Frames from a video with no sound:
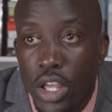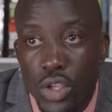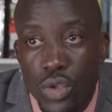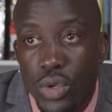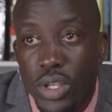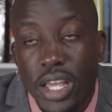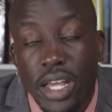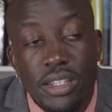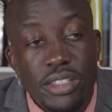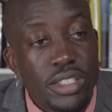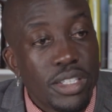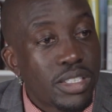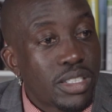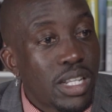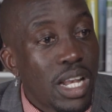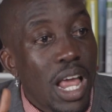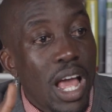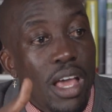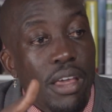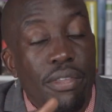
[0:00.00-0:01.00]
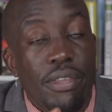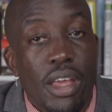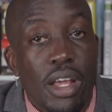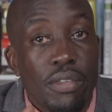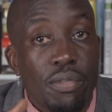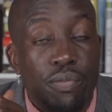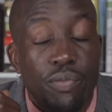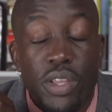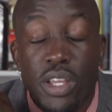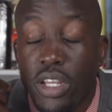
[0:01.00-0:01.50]
You can't just lie there
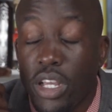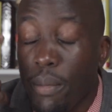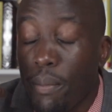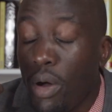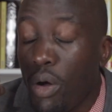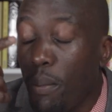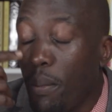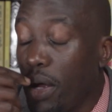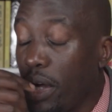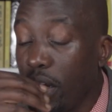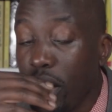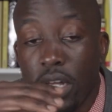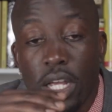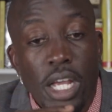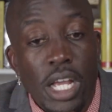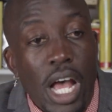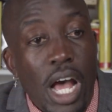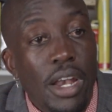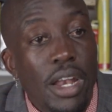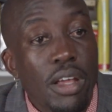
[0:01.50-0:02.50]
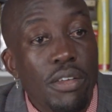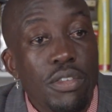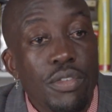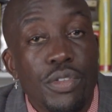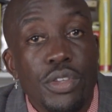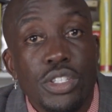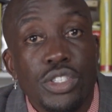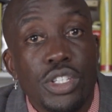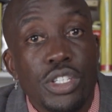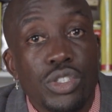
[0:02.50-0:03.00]
and think about money and
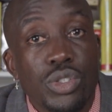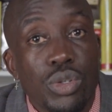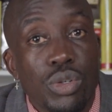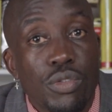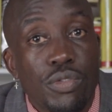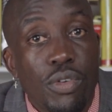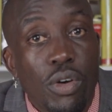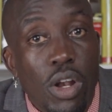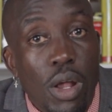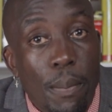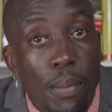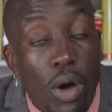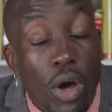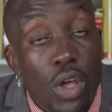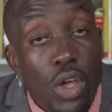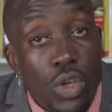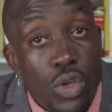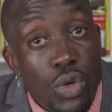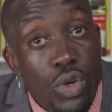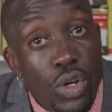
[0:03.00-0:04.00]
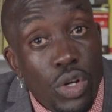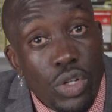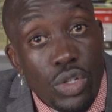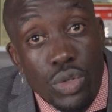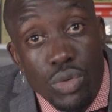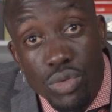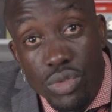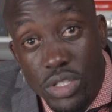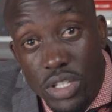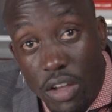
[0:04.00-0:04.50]
everything's just gonna fall apart. You gotta
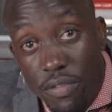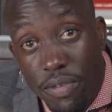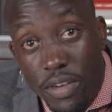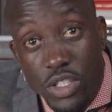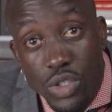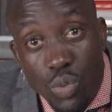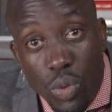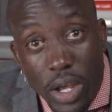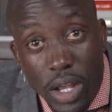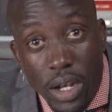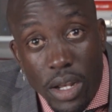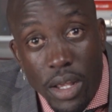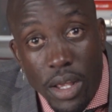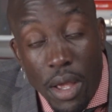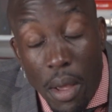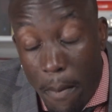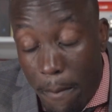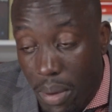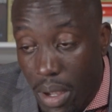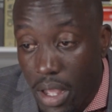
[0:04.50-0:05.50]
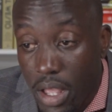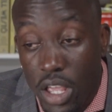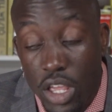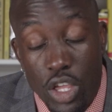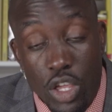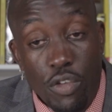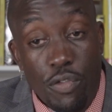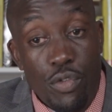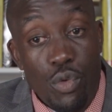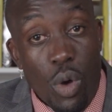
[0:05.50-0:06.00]
do stuff as well. But
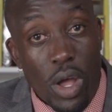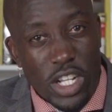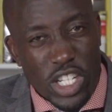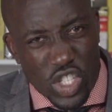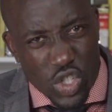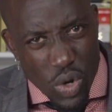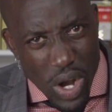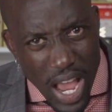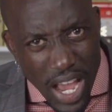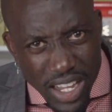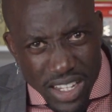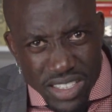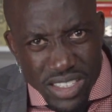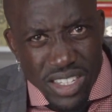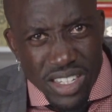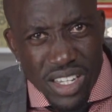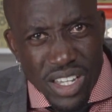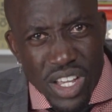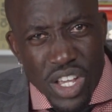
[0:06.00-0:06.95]
if you attract,